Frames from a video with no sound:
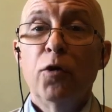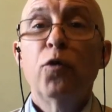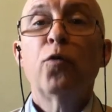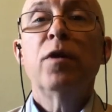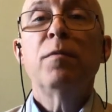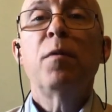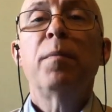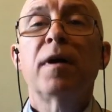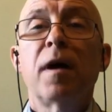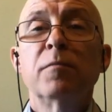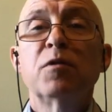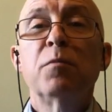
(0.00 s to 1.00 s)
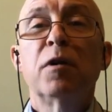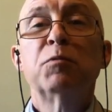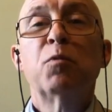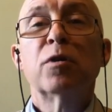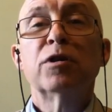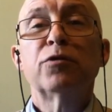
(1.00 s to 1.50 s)
treatment becomes much
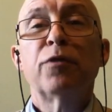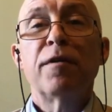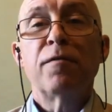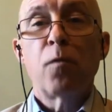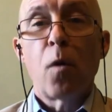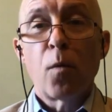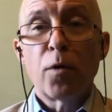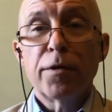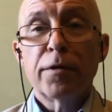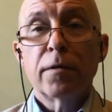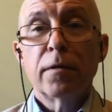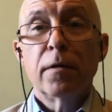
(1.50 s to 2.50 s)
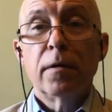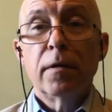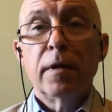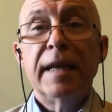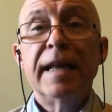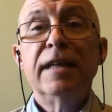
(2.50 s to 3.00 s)
more straightforward
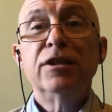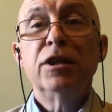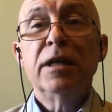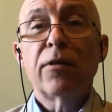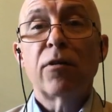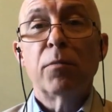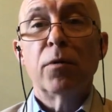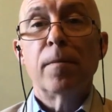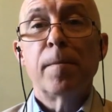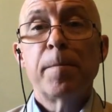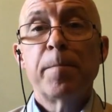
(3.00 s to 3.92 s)
and engineerable.